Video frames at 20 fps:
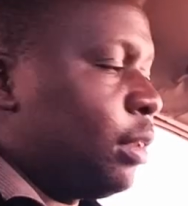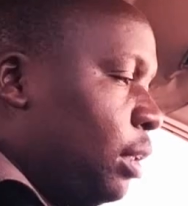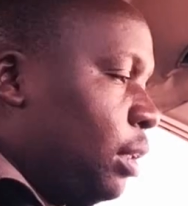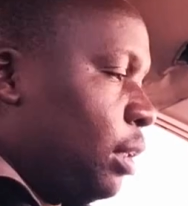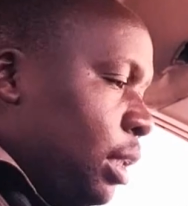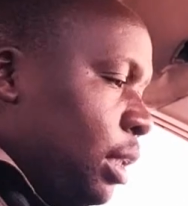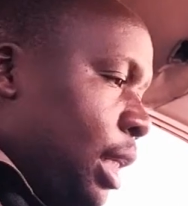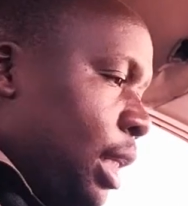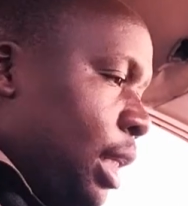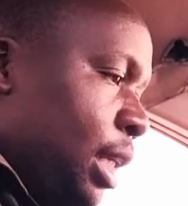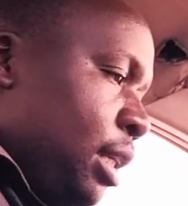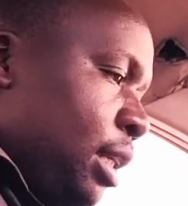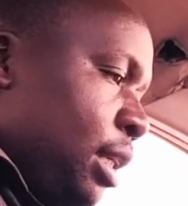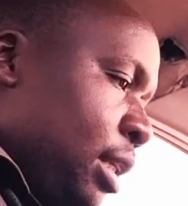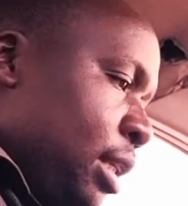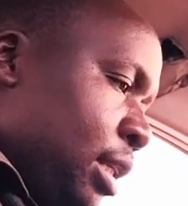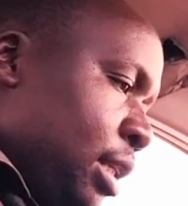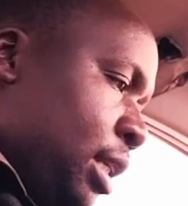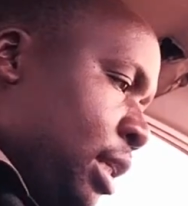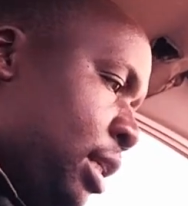
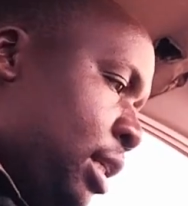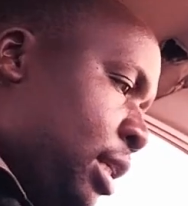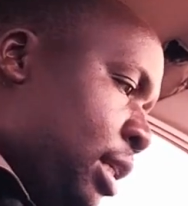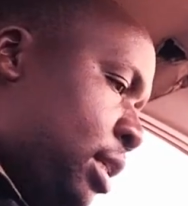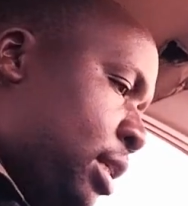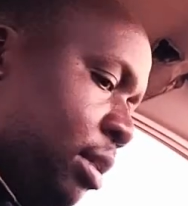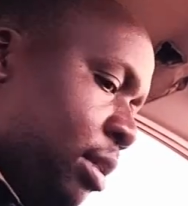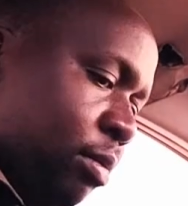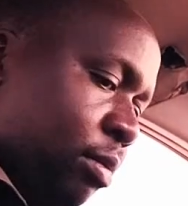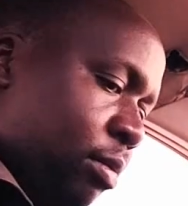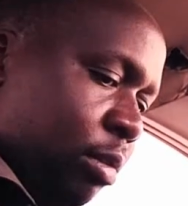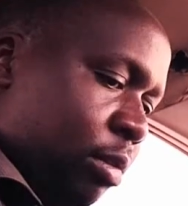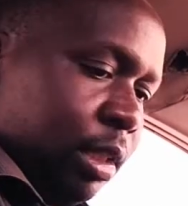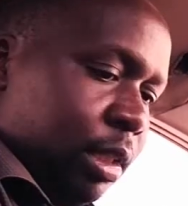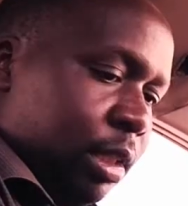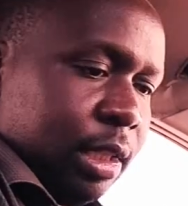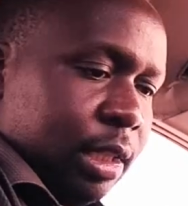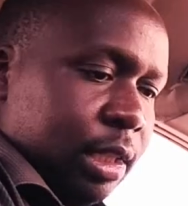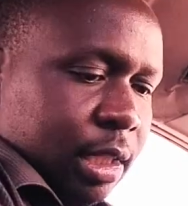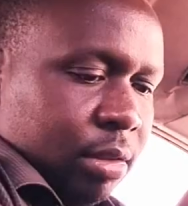then there is what
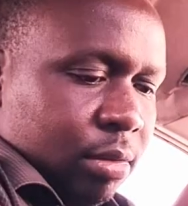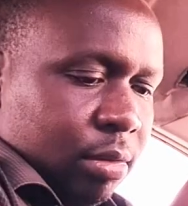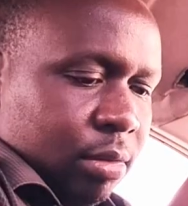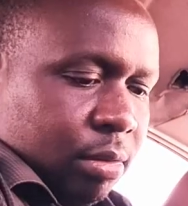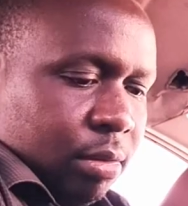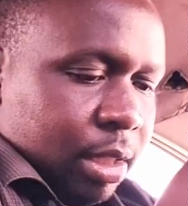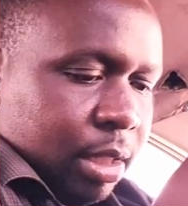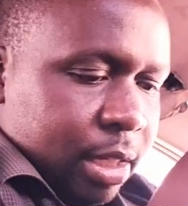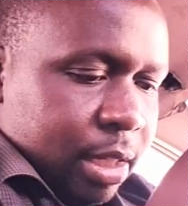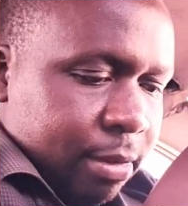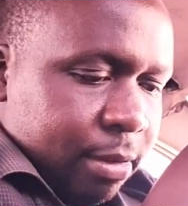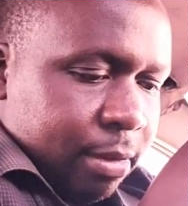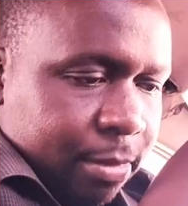else do we have